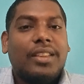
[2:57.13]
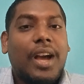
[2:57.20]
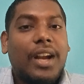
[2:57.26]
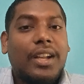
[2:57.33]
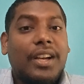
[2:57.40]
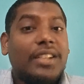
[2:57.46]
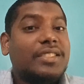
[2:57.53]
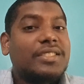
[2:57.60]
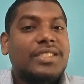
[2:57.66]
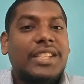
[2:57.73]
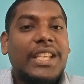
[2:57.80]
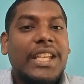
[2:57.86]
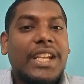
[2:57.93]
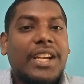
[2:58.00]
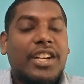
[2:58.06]
that
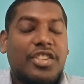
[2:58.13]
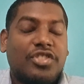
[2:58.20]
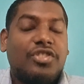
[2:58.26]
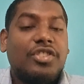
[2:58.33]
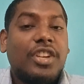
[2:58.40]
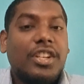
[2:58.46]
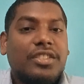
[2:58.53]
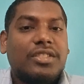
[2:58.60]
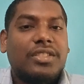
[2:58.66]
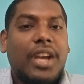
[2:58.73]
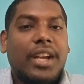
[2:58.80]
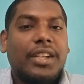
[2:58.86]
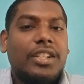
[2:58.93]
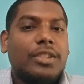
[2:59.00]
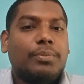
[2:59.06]
a street
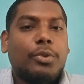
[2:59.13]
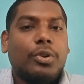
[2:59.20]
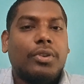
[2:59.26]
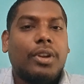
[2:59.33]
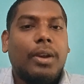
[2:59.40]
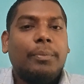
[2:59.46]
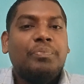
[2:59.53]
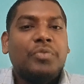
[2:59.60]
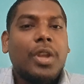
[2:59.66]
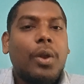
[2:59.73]
scientist program,